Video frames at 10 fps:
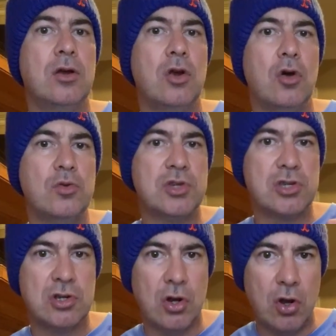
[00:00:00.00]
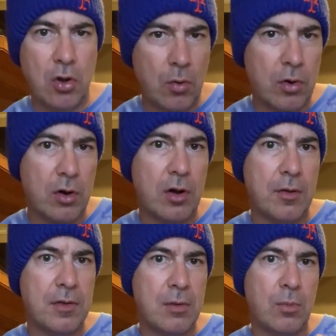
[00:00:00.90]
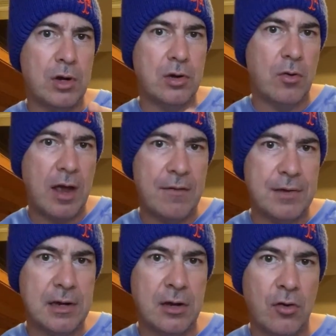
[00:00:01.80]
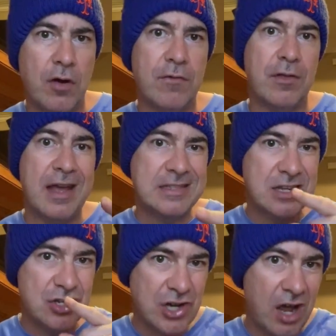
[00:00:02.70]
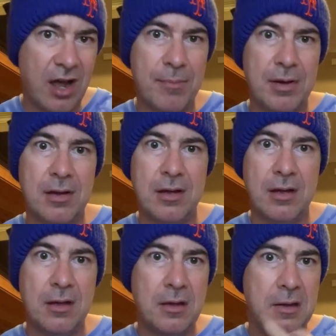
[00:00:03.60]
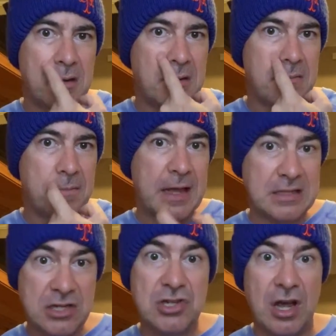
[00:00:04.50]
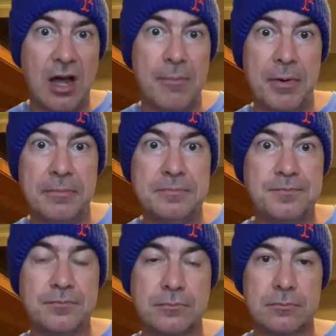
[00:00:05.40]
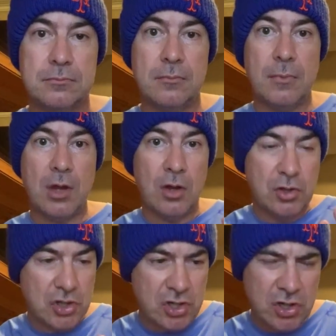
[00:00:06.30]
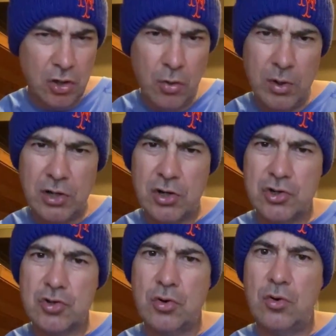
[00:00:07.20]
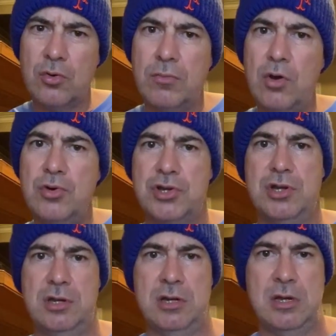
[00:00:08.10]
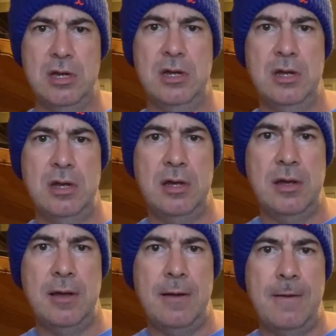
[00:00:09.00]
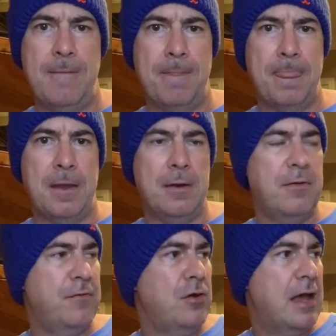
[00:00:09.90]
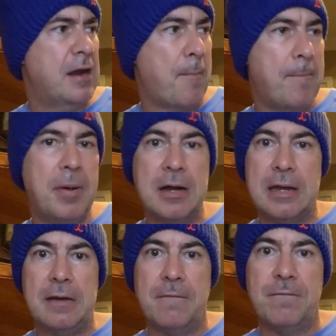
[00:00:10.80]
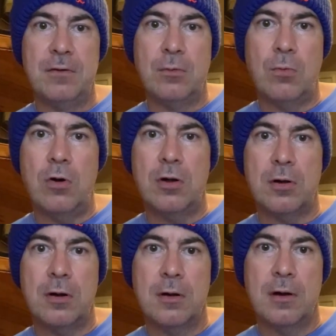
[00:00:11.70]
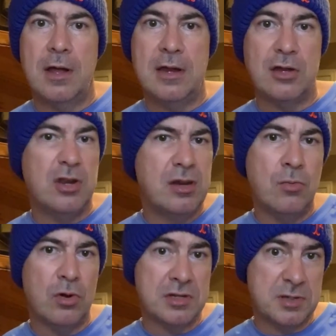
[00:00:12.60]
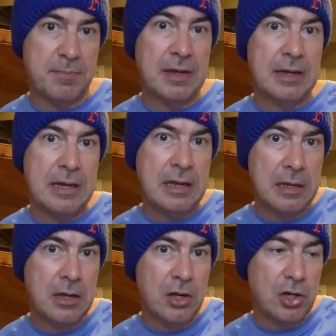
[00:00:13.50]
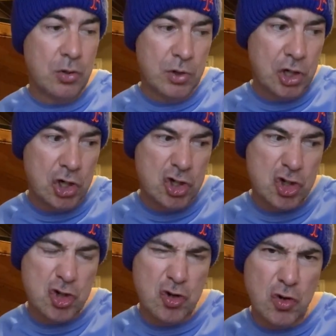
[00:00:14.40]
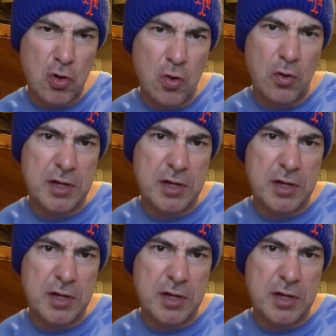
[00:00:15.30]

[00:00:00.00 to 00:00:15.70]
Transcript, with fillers: go slower than what gravity can offer. That's a job. That's a job. Slow and controlled motion. You know, if you had a bucket full of water, right, and you didn't want to spill any, you would control